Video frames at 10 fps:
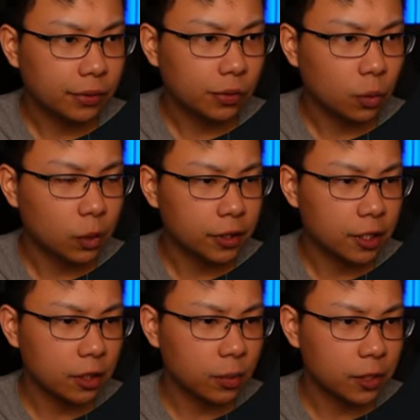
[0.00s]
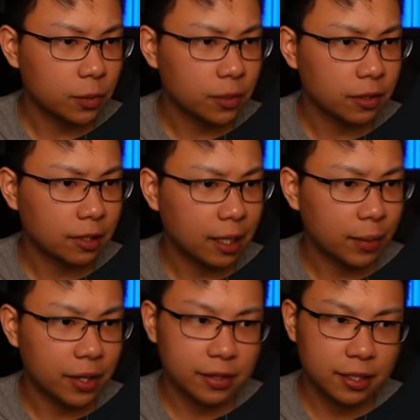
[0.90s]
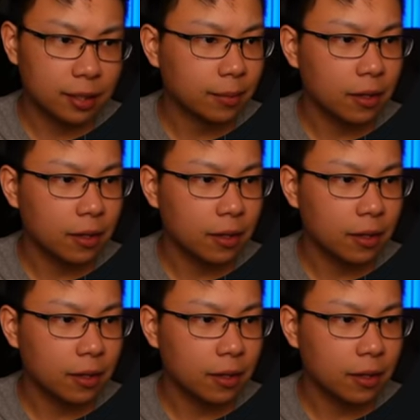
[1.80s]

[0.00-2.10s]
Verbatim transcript: one Q, Wixwell, Clan Boss Team,